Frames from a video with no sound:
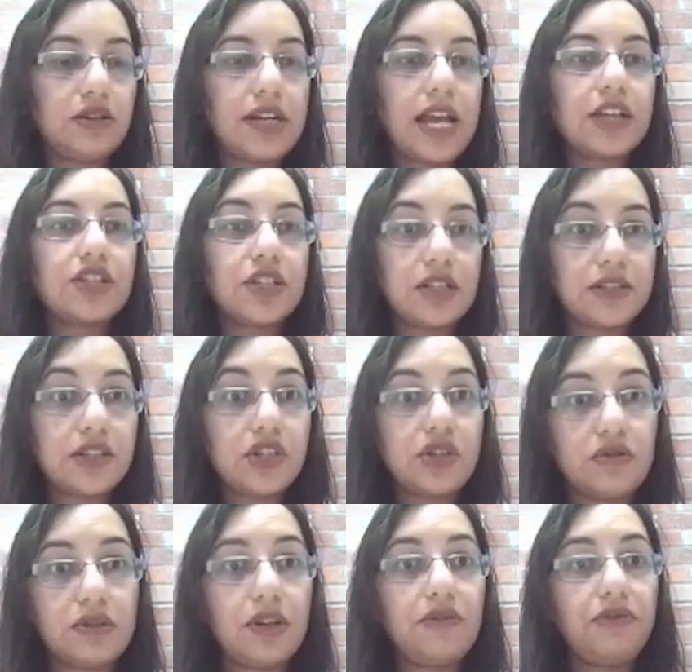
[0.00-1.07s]
international
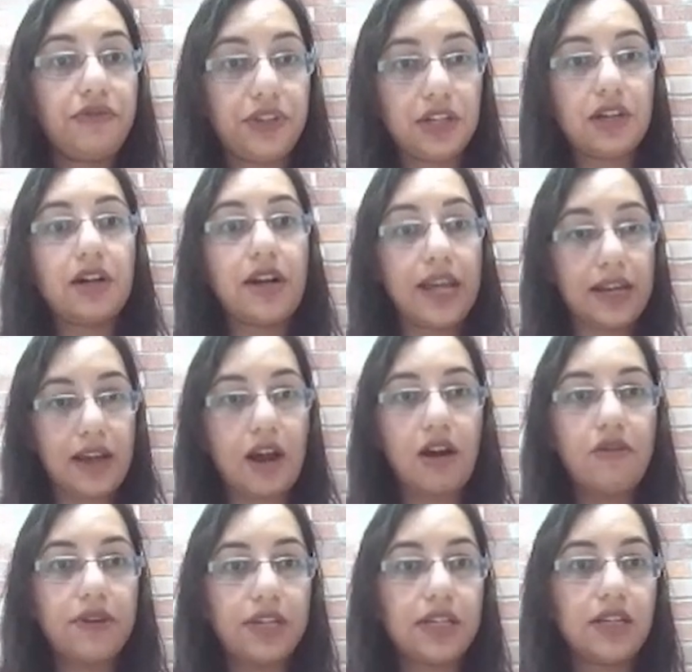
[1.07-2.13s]
student fear and
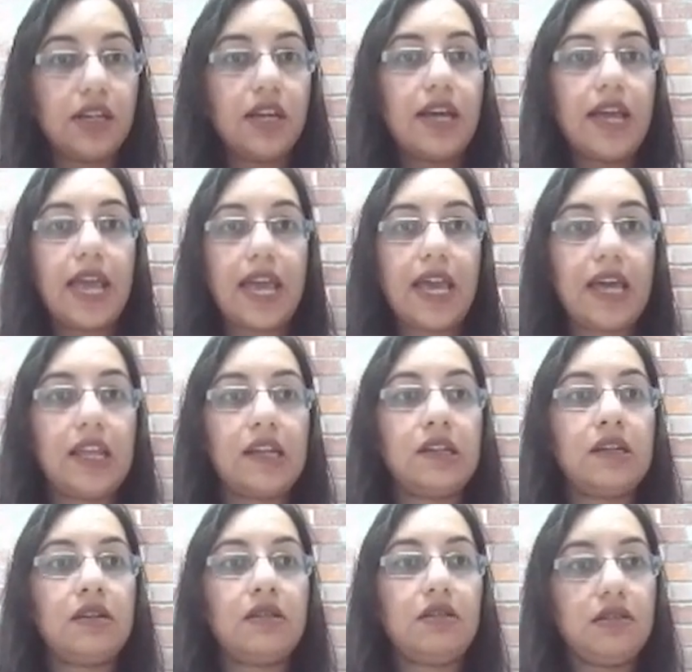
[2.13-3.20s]
hurry,
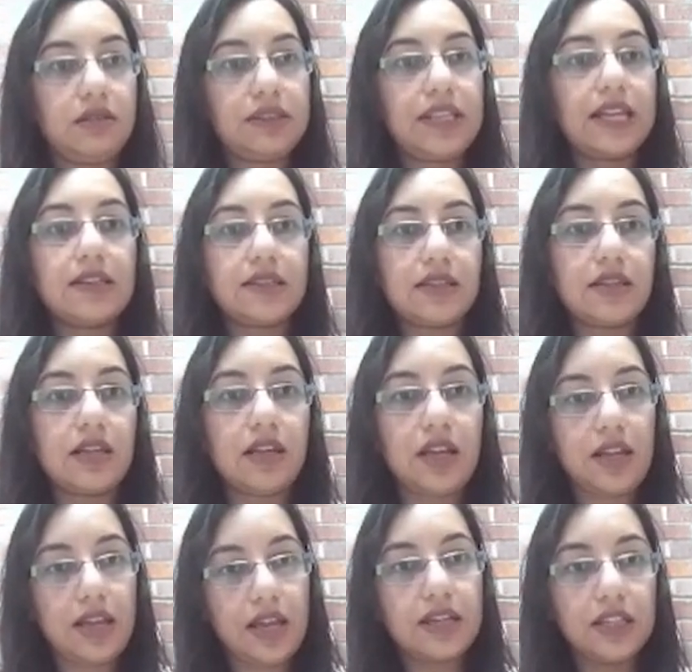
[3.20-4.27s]
and that is
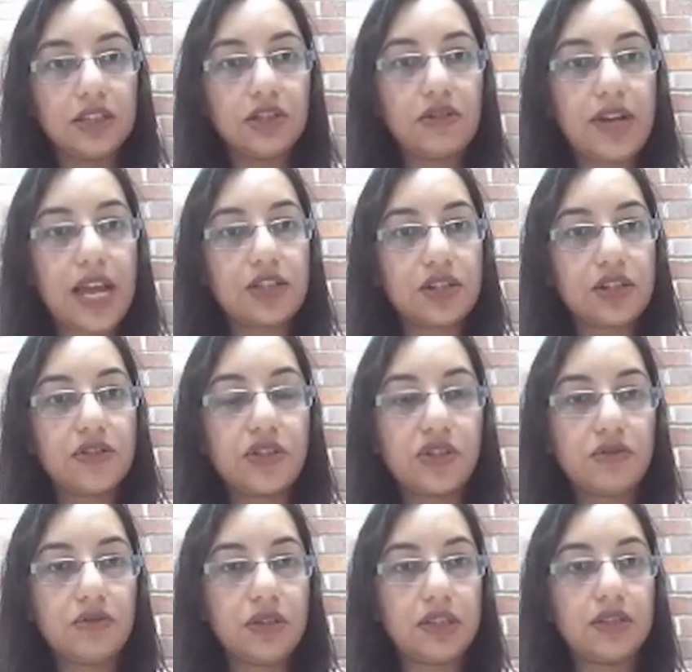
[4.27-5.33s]
an international
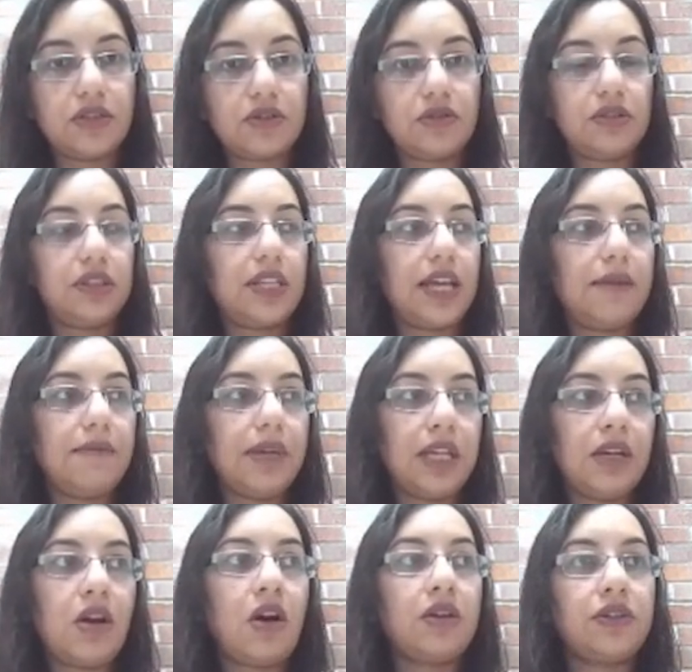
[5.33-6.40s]
student, so they may
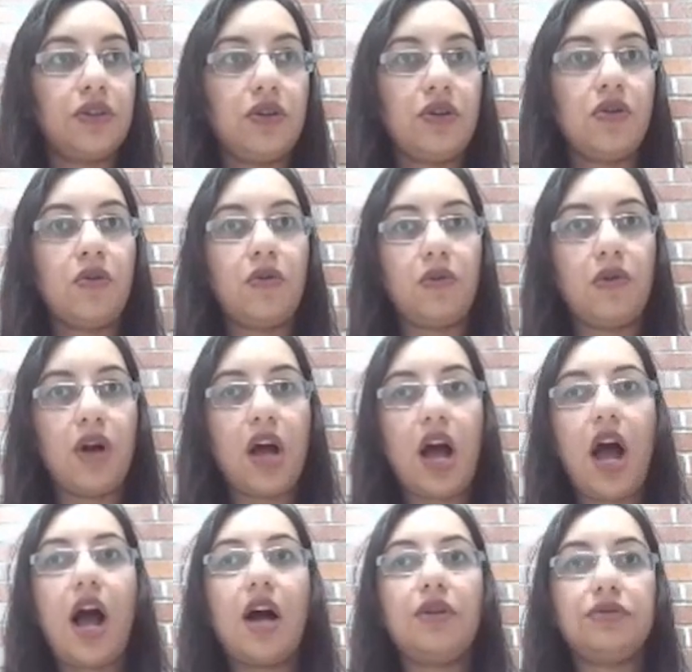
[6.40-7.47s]
not know
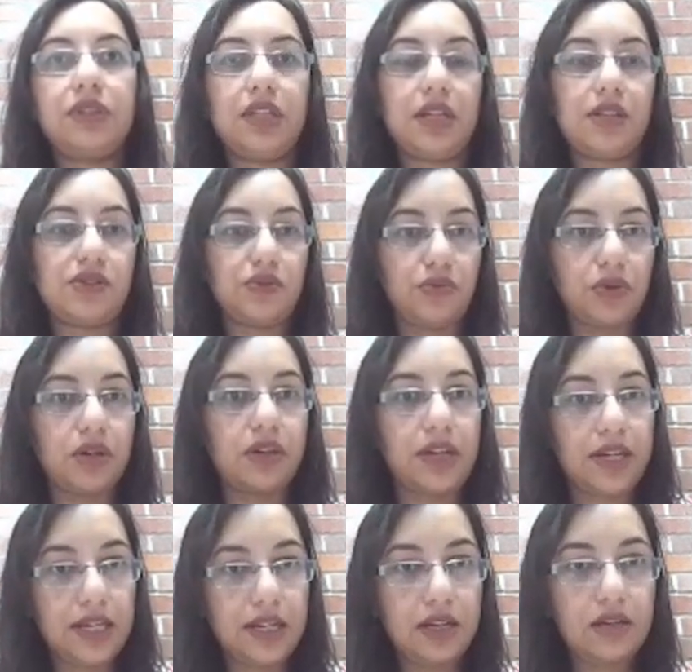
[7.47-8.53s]
how things work
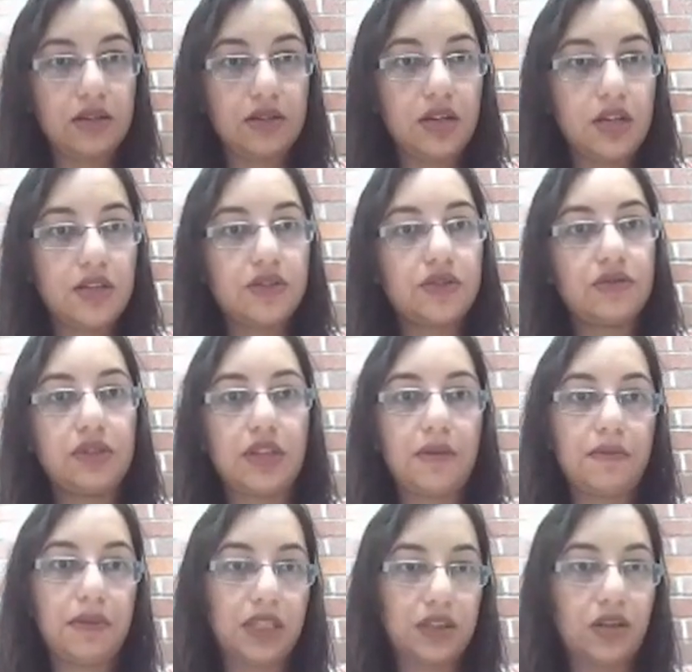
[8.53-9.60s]
here. So they
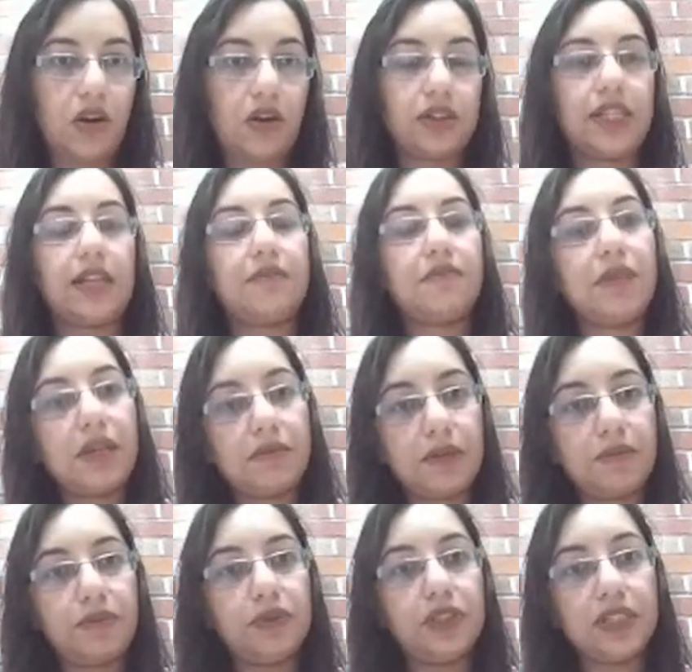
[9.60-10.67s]
may thought that
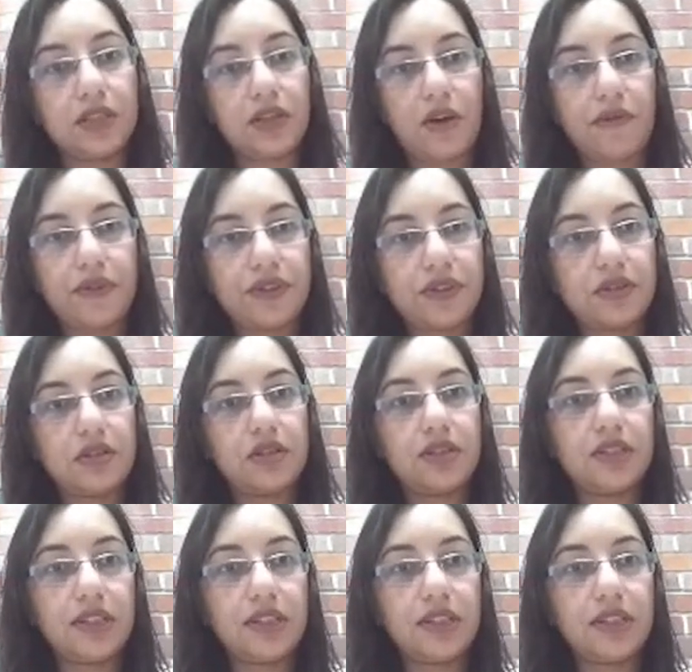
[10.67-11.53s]
maybe police officers